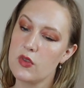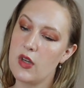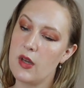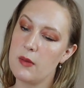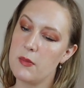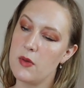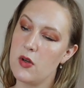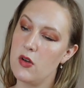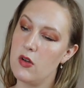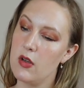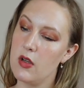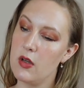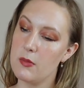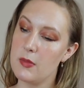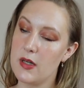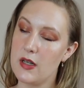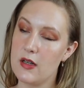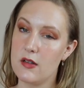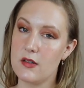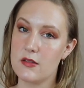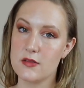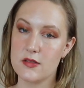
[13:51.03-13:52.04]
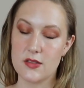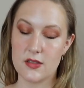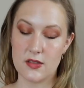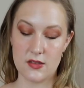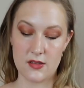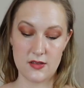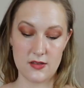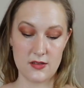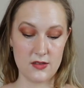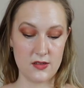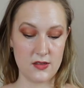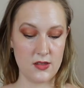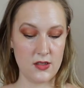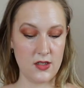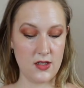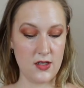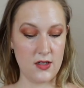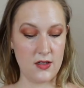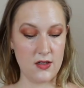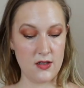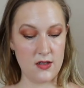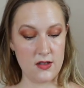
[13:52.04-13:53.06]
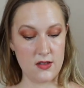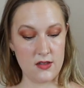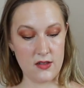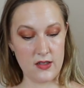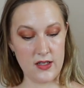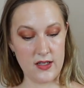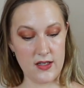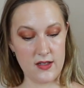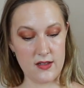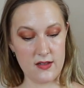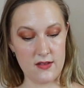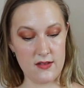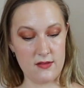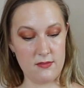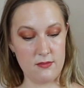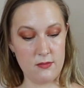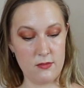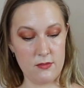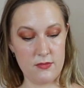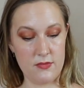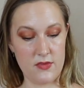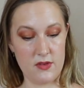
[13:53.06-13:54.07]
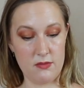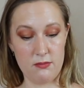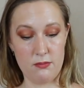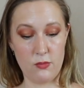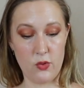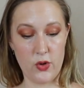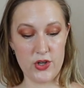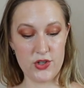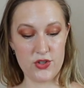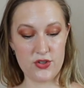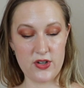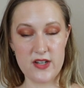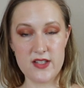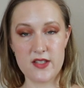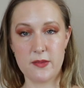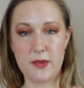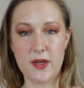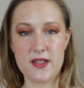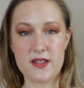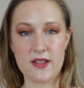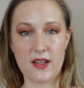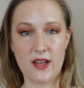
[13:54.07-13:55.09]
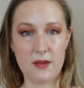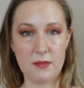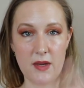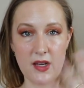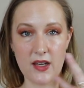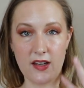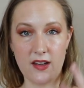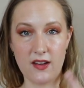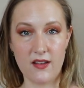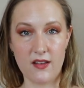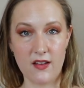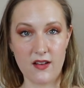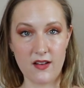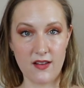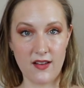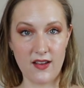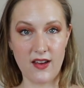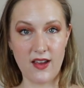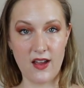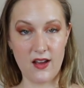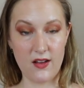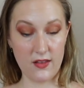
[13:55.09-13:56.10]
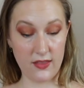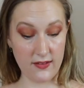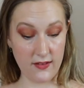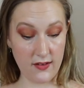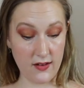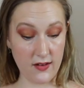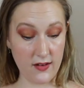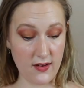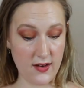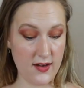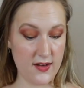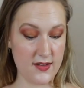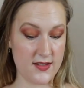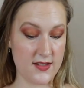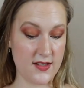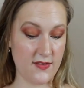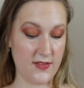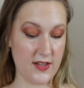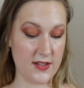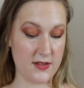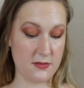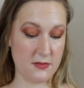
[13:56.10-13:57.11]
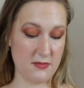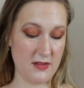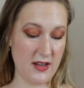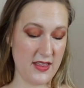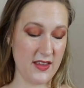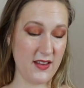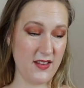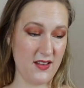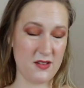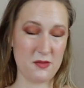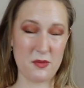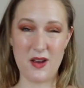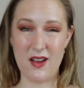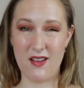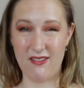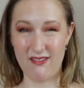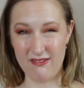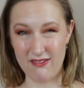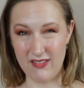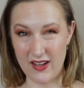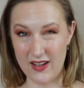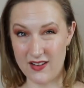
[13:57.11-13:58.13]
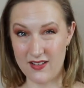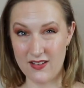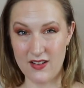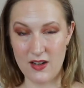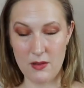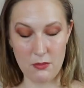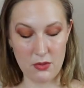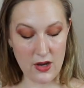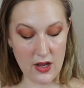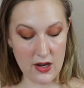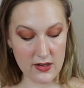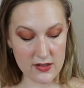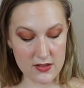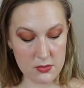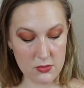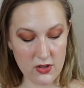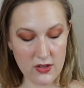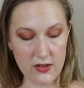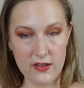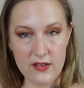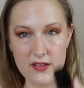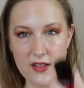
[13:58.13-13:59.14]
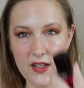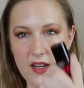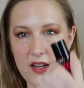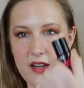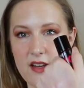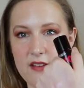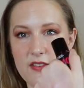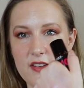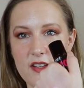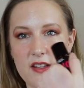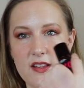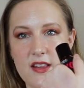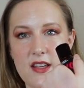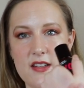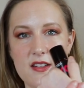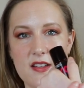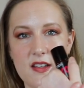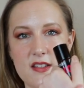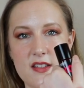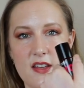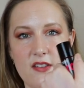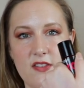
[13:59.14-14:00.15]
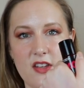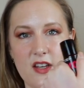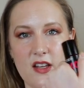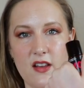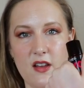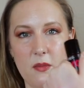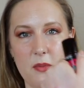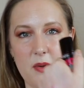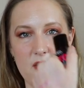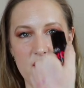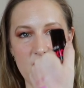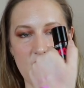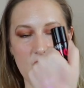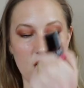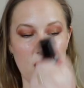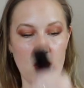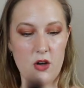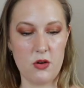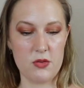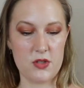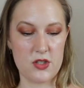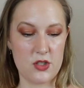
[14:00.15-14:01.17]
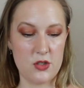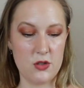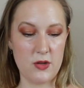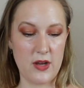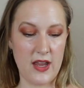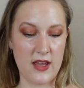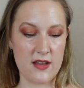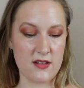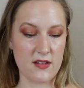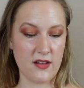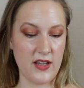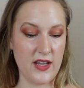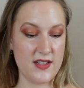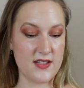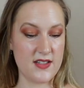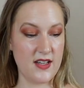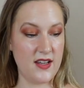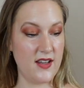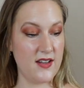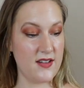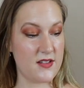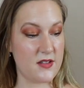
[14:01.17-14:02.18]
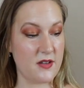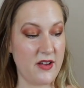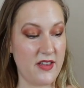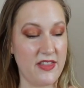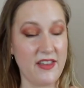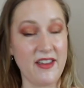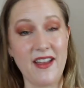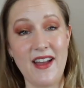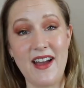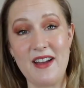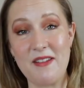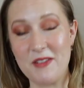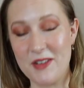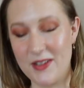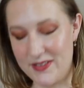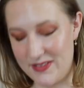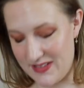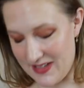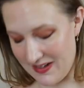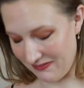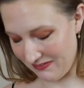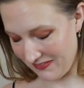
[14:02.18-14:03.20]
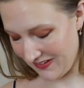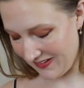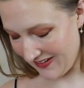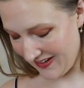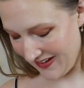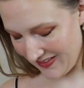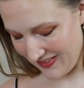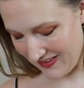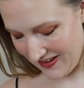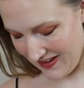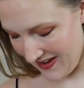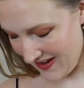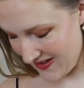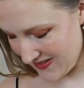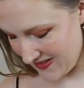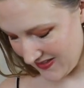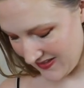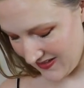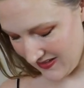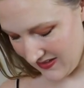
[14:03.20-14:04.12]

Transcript: I'm all about like moisturizing my skin, making it look like healthier and stuff. That's, I think that's why I like cream products more lately, and I feel like that does give like a little bit of a glow too and a light tint, so I think I will definitely like that.